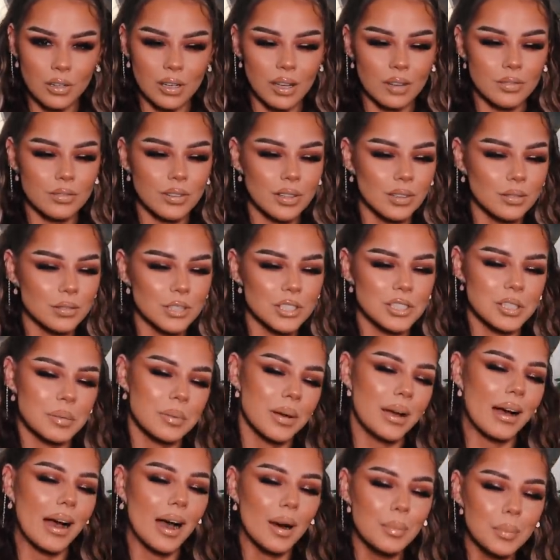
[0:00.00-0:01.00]
Like I feel just a
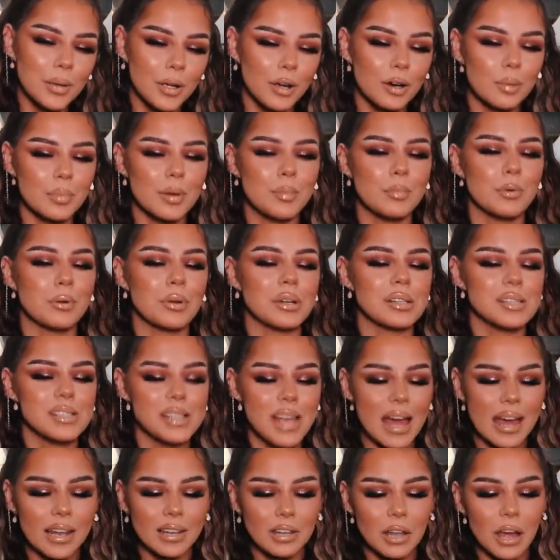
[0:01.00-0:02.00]
bit happier, a bit more
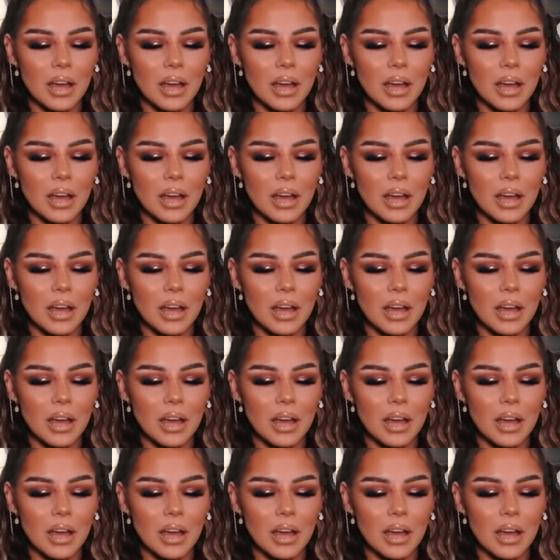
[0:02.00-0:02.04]
content.